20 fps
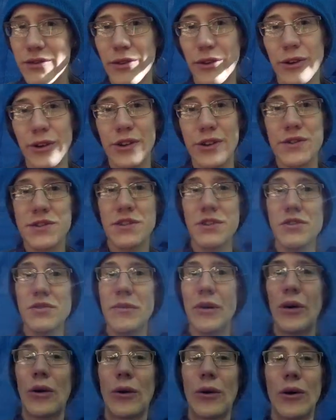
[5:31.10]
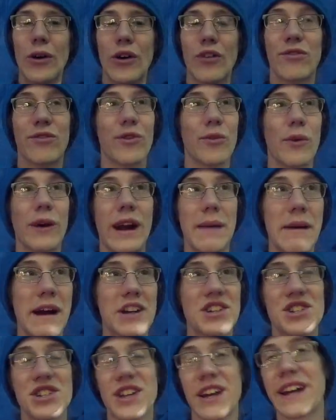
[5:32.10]
for YouTube or for when I'm
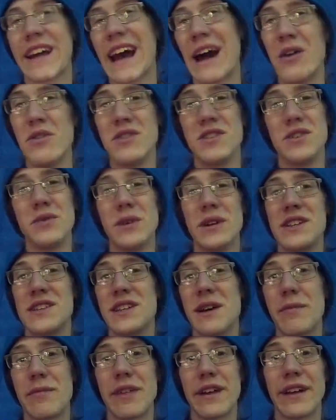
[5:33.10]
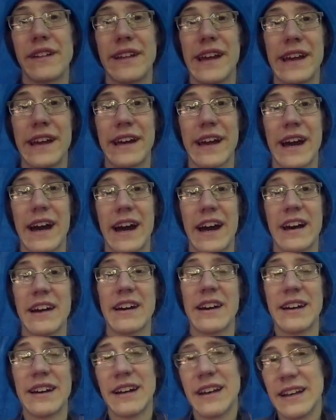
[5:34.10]
actually like out doing something like
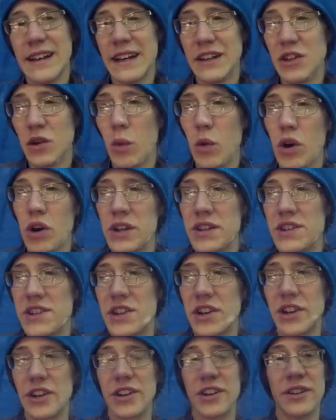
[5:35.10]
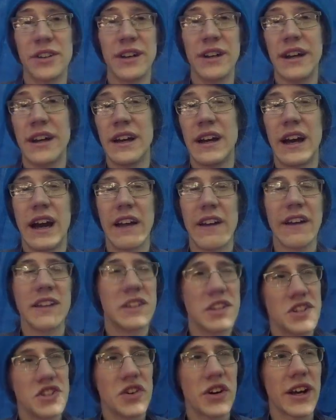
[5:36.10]
in the woods, or I like to
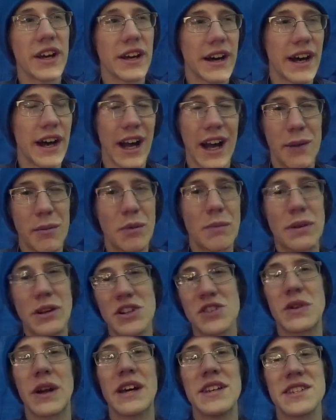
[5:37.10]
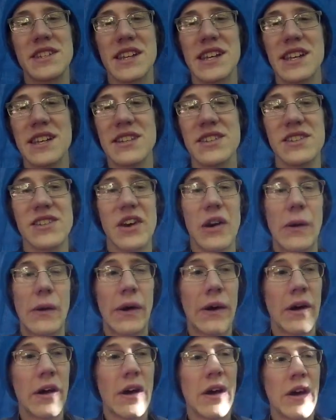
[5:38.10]
drink a couple beers when I ski. So
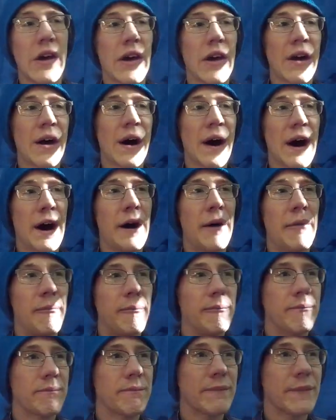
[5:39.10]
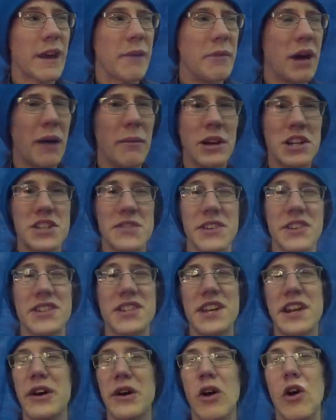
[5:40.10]
I'm not much of a
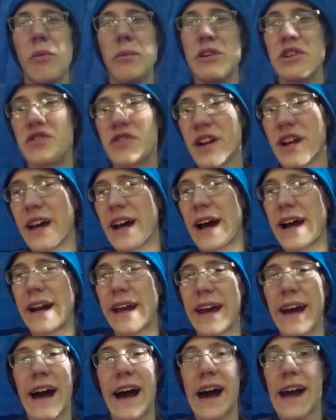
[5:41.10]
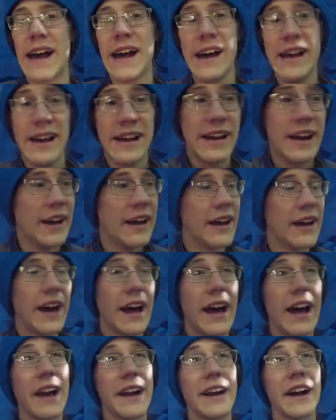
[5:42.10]
sit at home and drink kind of guy,
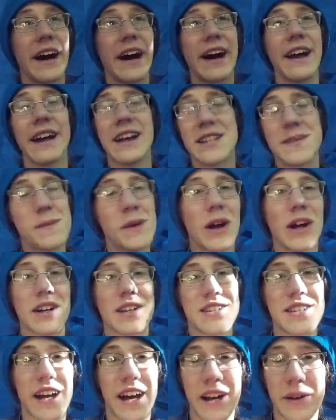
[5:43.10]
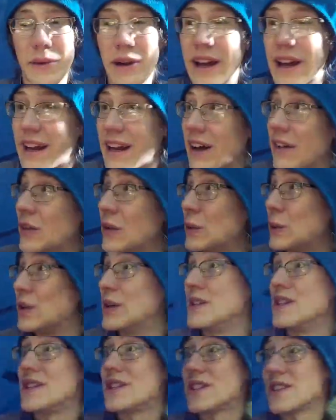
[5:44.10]
and it gets me all excited when I get out in the
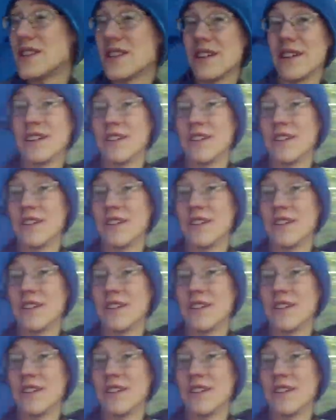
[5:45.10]
woods